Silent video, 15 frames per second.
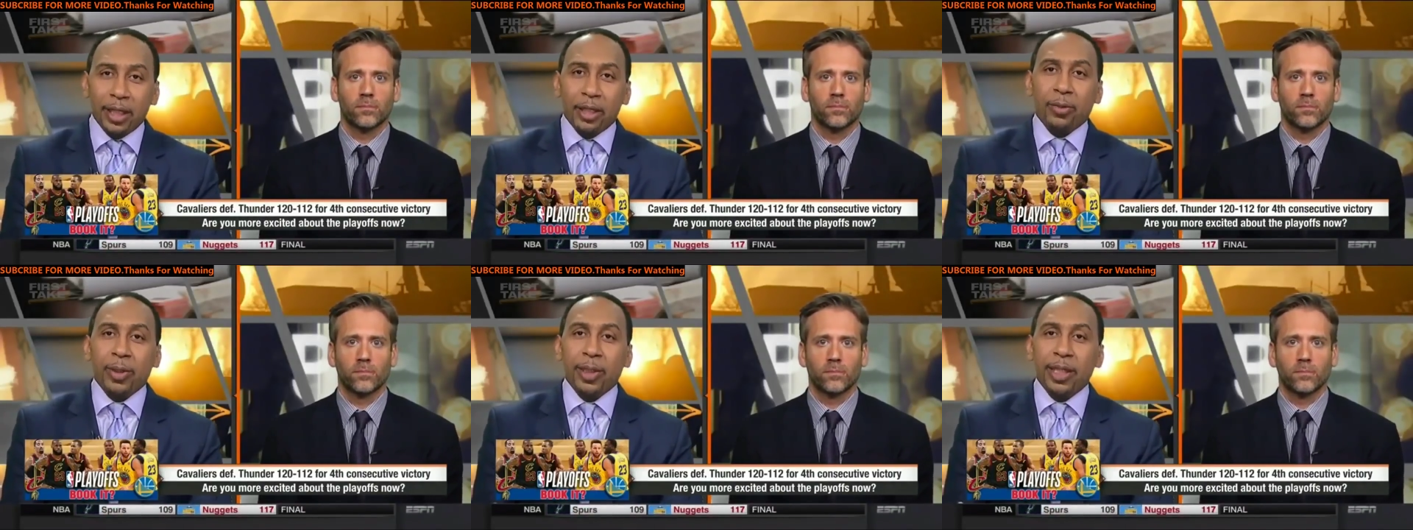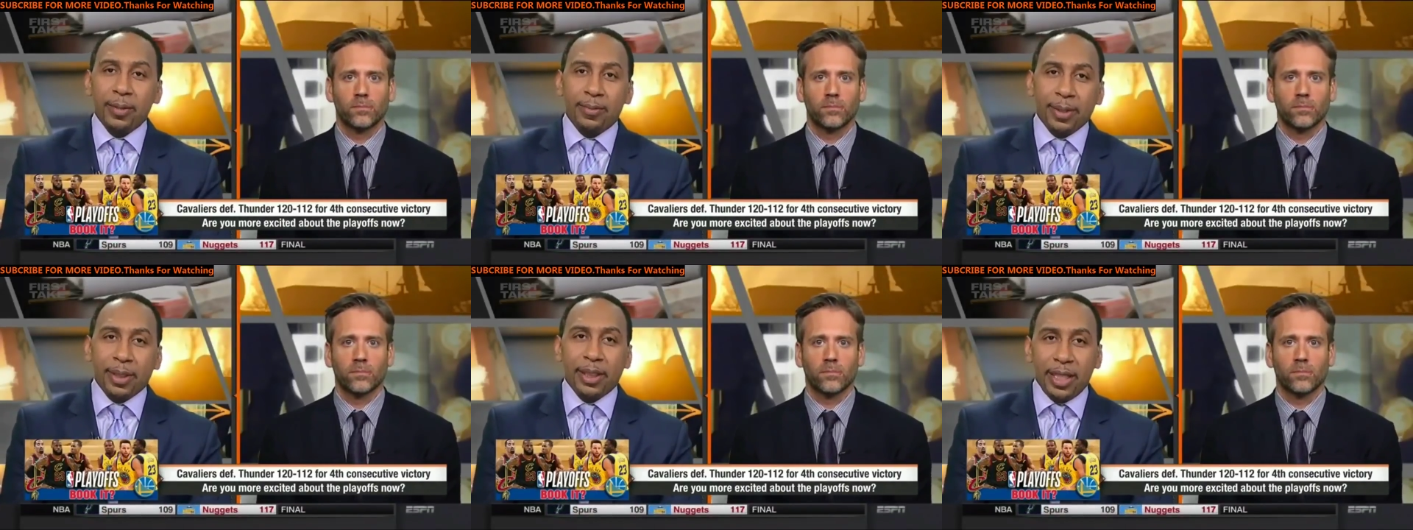Speaker 1: I'm not
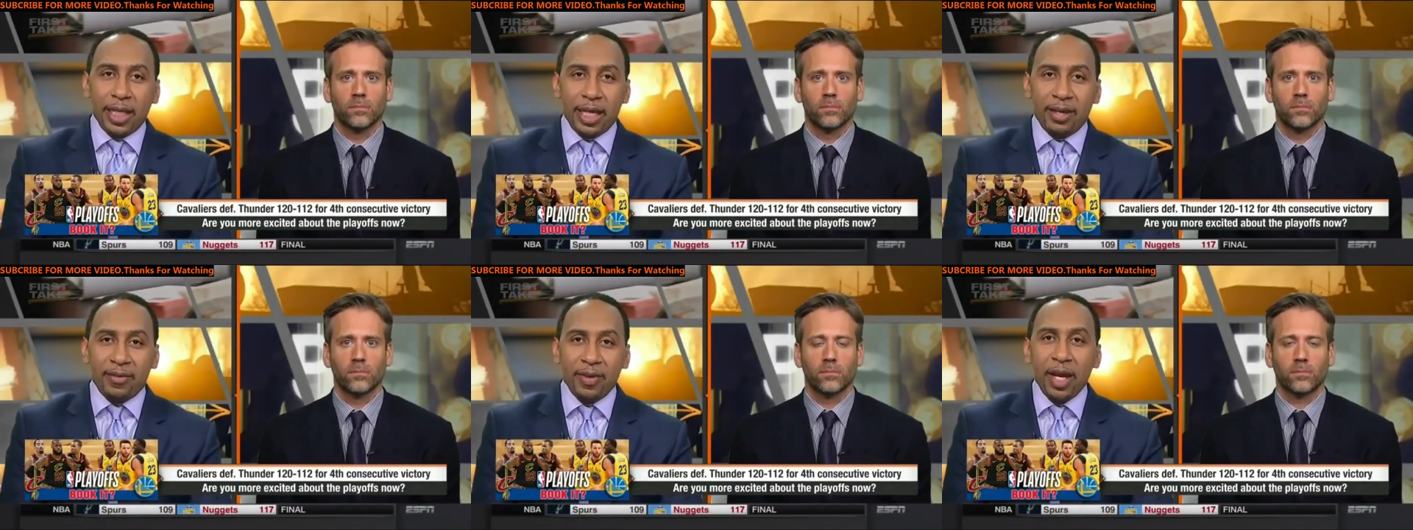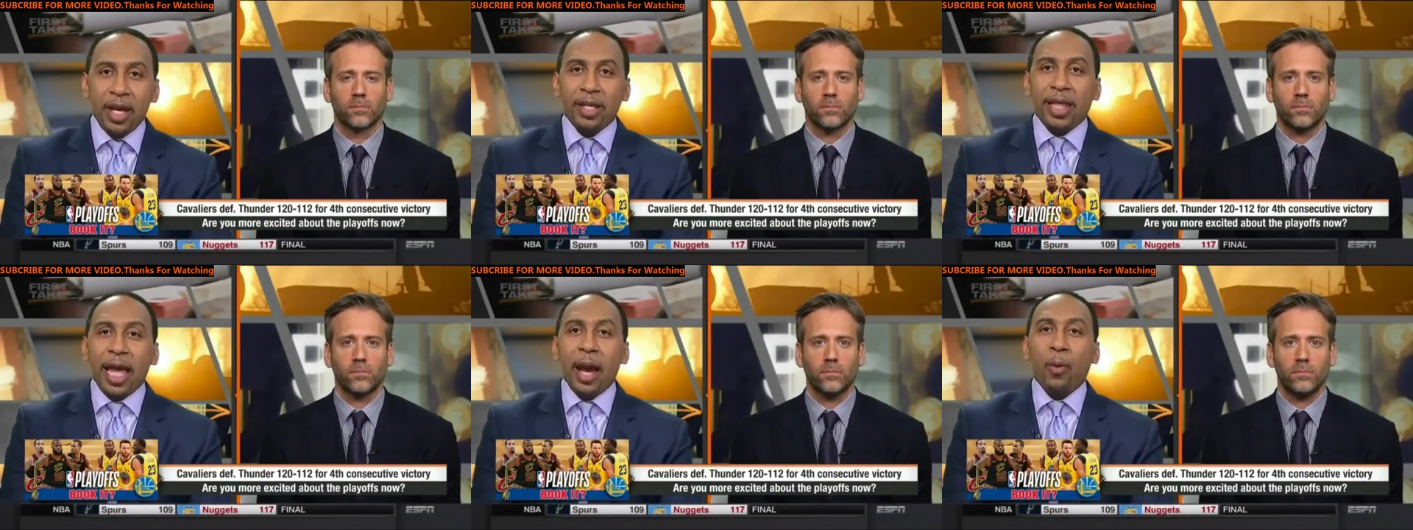talking about by
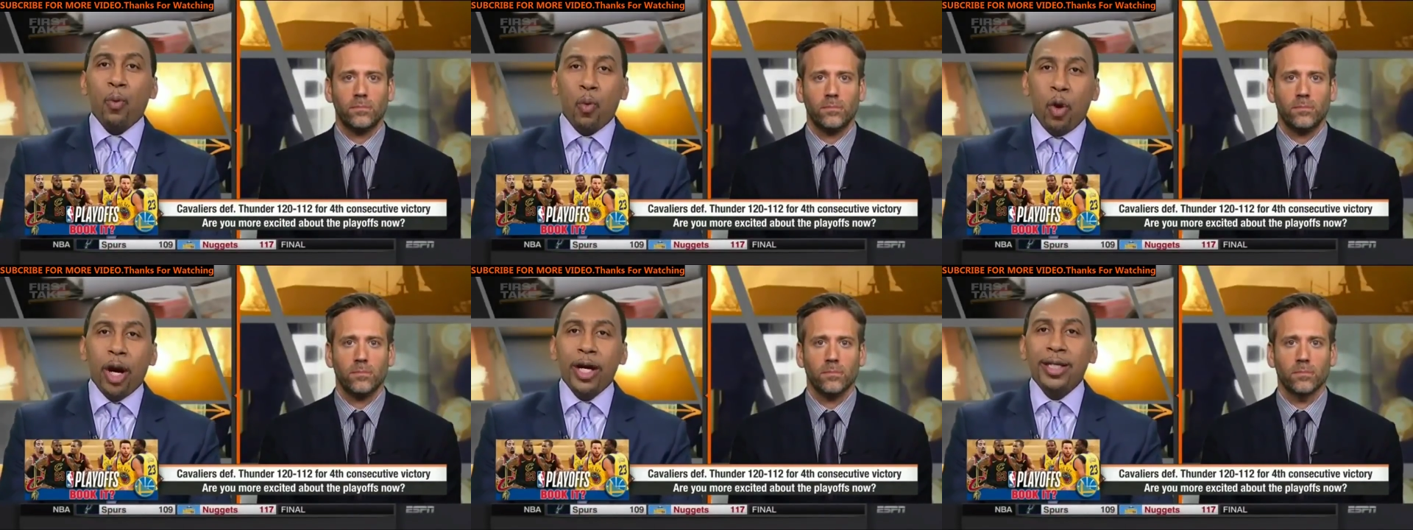himself,